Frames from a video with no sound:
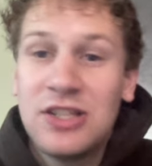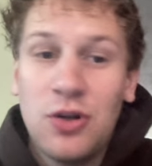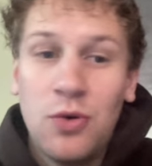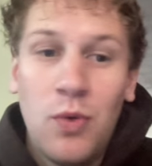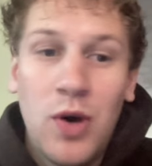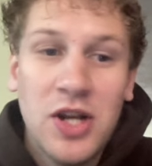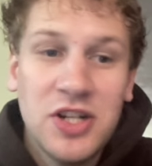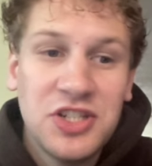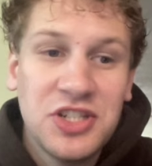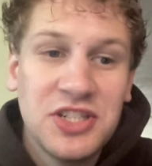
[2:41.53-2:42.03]
to
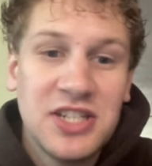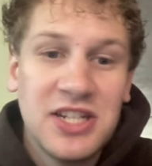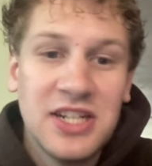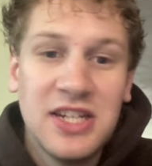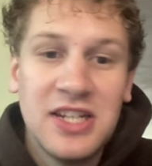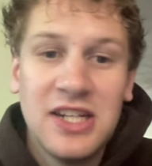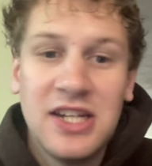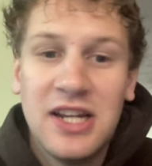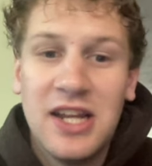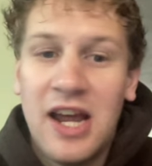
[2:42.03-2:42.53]

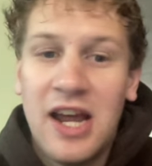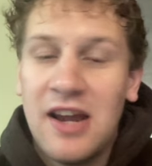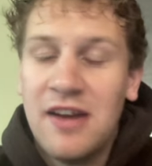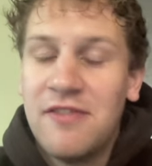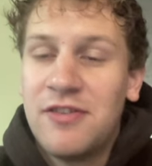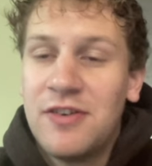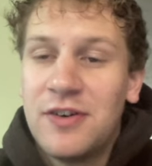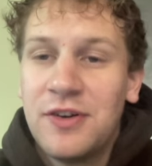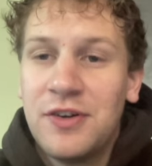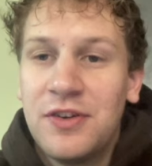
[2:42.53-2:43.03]
Washington.
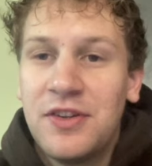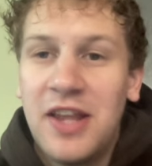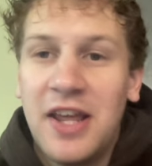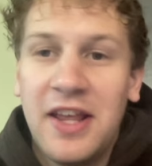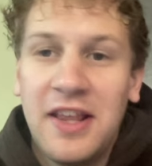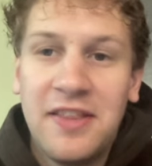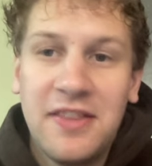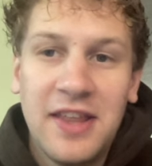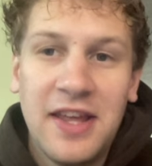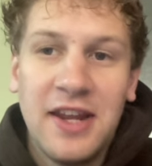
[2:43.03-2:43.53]
I've heard
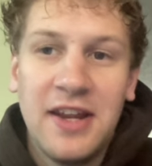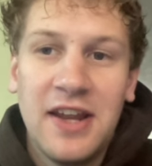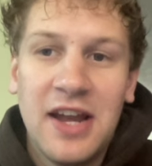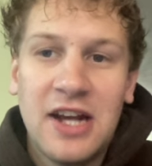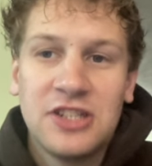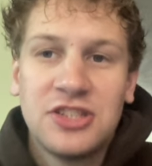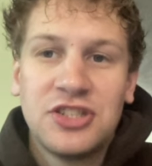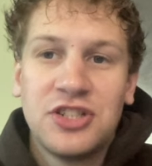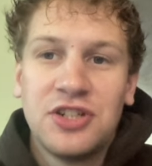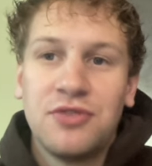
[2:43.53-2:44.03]
that they
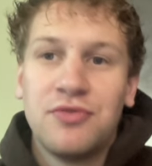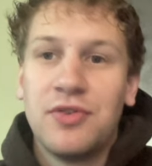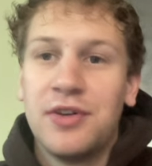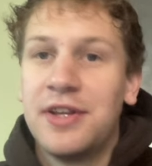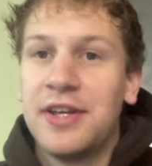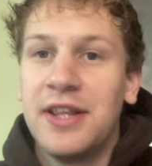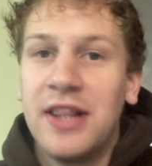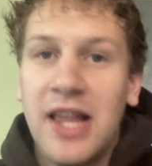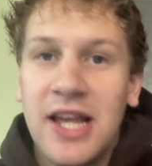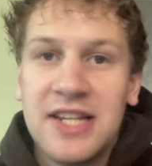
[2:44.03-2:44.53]
actually
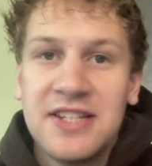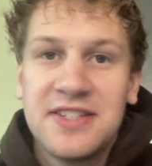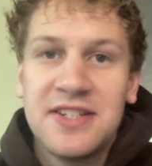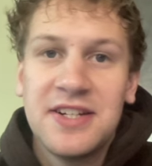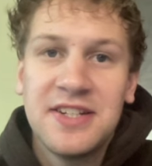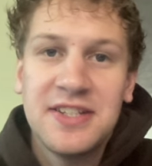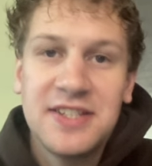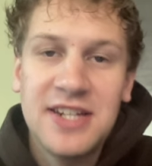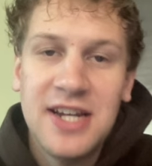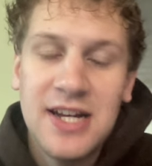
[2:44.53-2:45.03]
really like
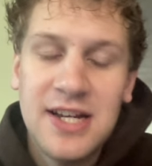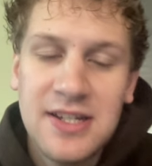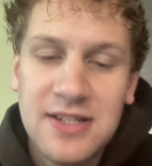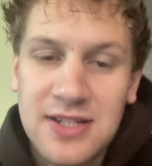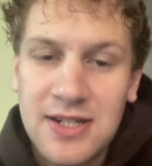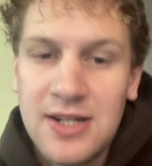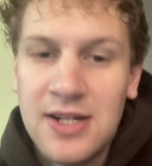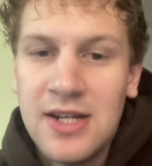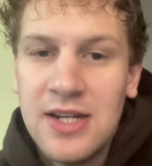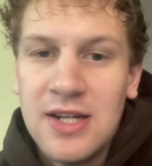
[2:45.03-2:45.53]
Sonny
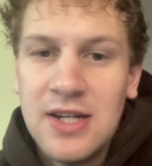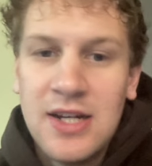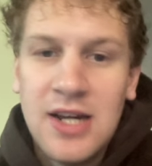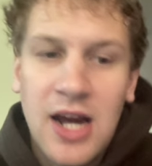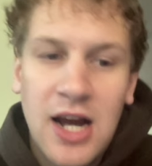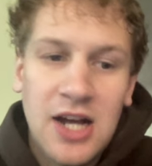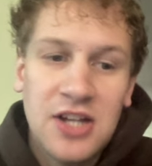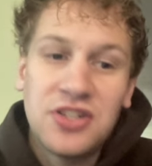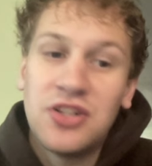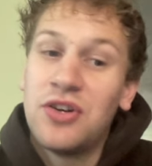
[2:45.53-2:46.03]
Styles.
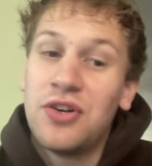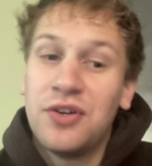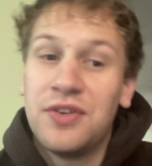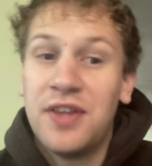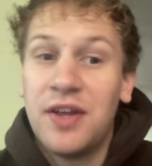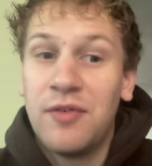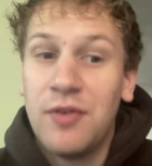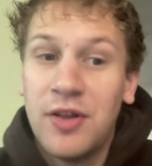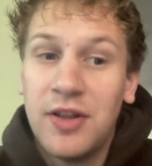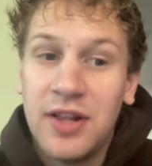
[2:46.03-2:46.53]
I also heard
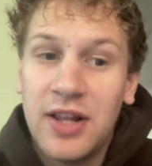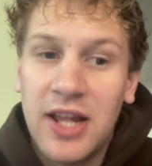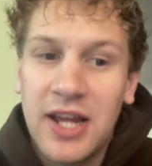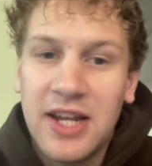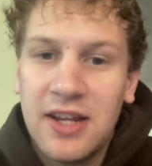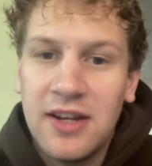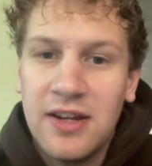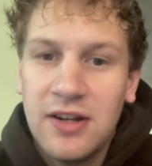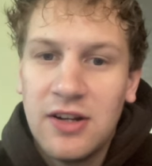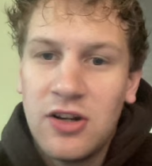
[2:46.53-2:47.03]
they really
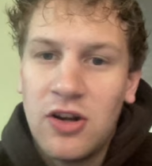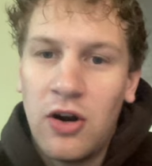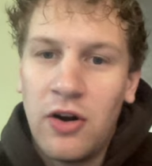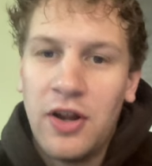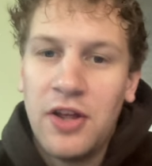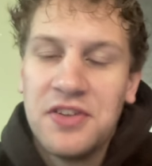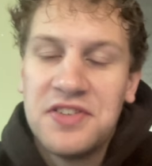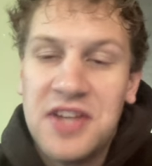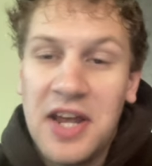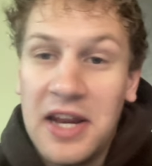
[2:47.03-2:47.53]
like
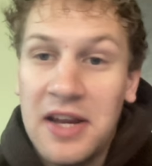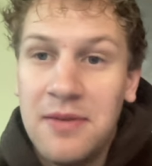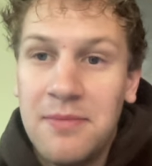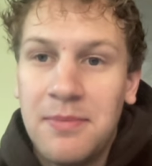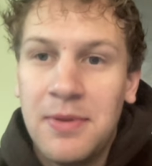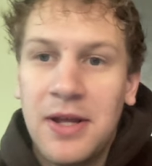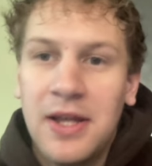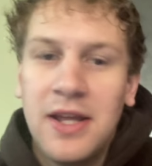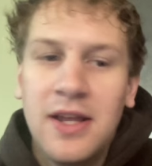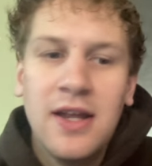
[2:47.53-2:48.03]
Carnell Tate,
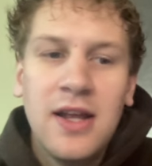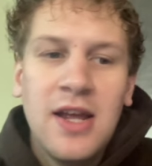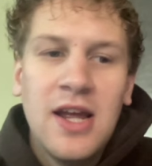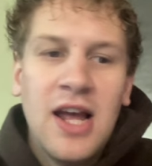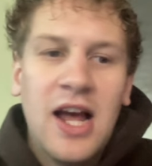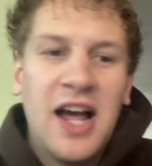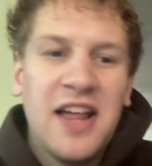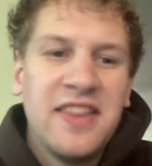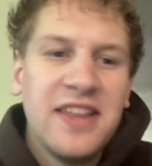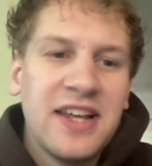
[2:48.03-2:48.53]
but
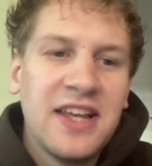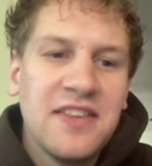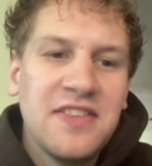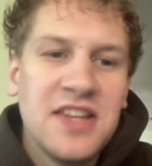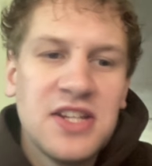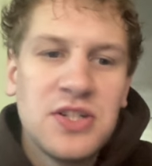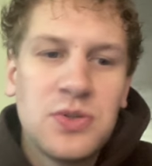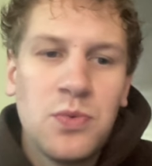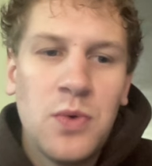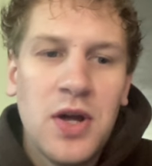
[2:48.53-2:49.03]
I think in
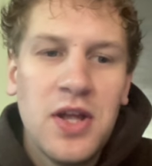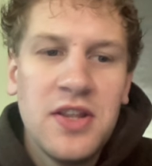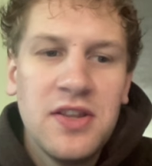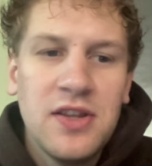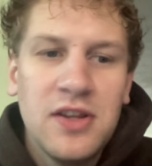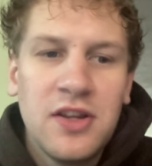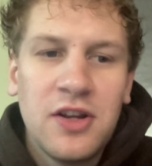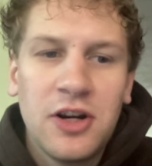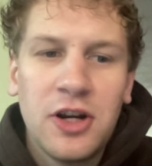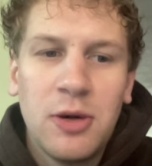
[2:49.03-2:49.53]
this one
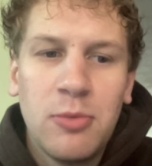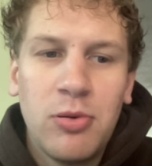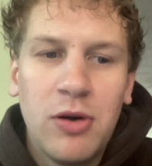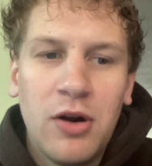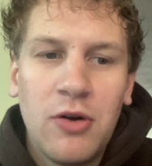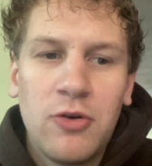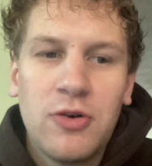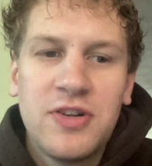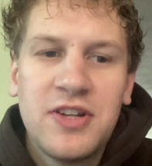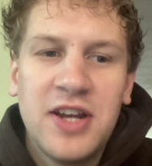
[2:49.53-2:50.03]
they're gonna
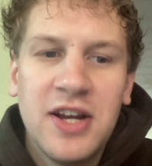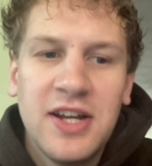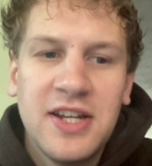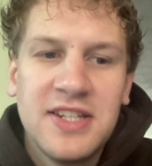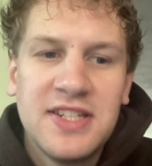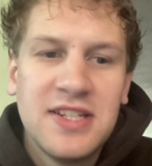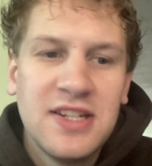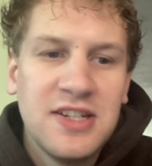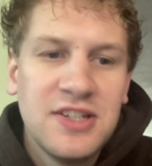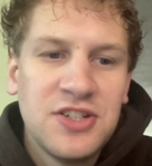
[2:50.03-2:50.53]

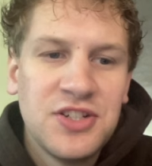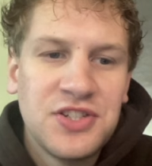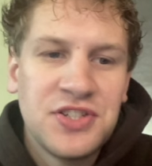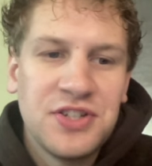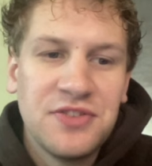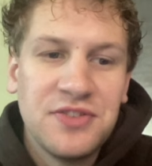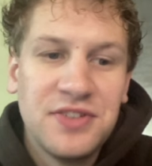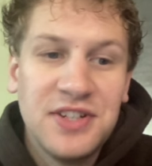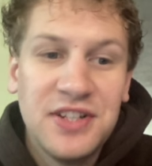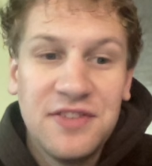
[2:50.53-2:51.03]
prioritize just
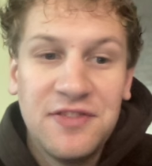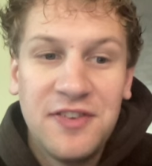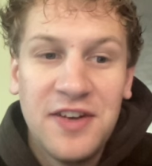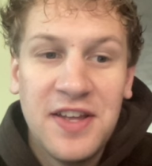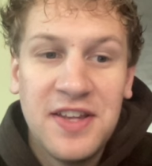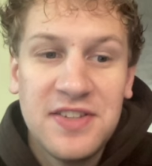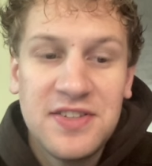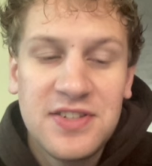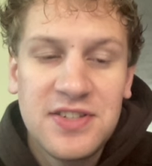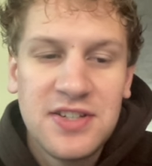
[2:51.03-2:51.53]
their
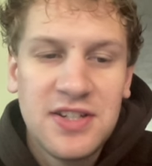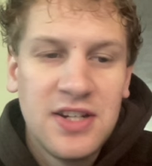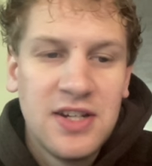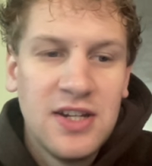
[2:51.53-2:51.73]
defense.